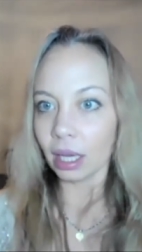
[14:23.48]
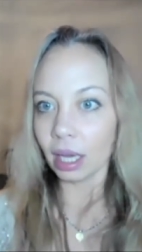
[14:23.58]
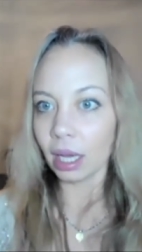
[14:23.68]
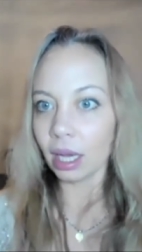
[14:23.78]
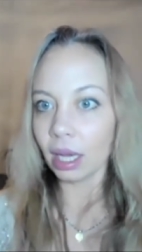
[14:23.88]

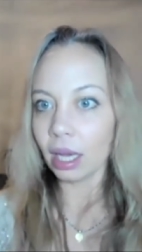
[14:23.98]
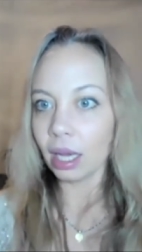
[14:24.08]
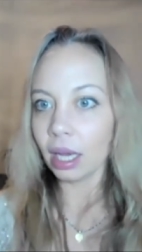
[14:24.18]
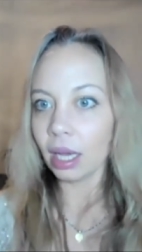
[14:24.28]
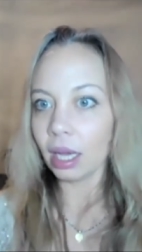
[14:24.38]

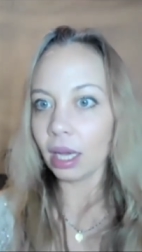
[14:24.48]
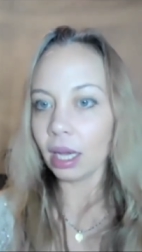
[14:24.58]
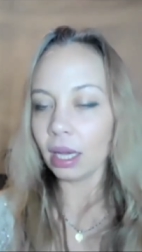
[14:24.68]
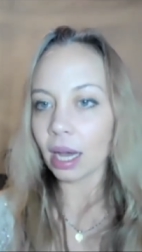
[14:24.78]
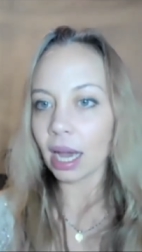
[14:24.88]

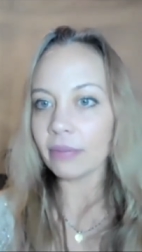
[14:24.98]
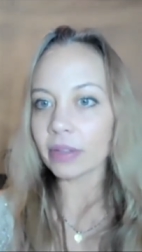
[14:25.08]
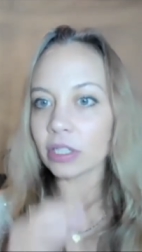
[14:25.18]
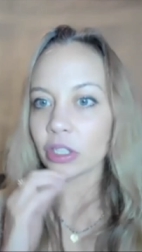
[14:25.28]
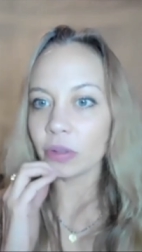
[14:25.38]

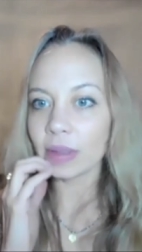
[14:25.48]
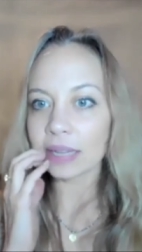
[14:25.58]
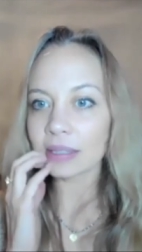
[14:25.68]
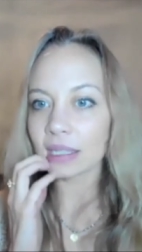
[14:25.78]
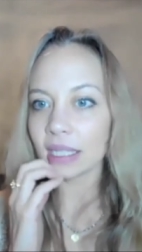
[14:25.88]
Ivan,
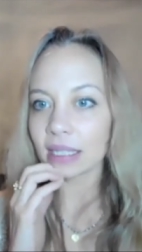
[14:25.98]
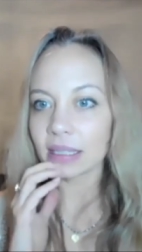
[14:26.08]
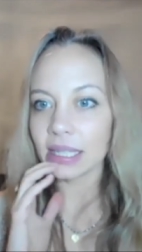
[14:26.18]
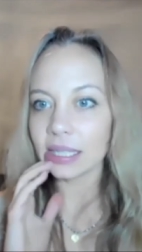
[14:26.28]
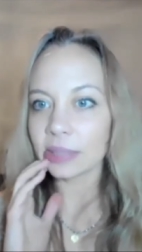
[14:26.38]

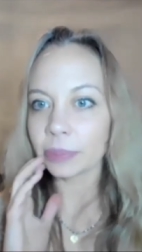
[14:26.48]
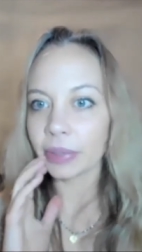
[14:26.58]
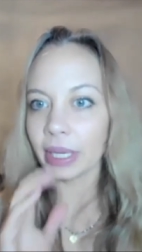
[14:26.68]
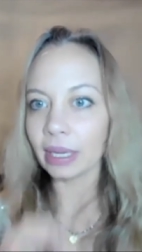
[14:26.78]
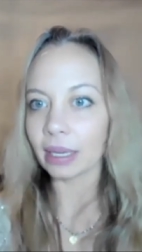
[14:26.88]
2016
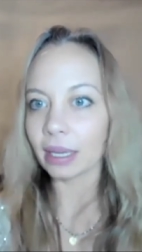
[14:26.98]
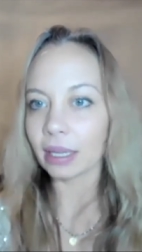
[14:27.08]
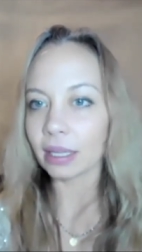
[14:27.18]
spring.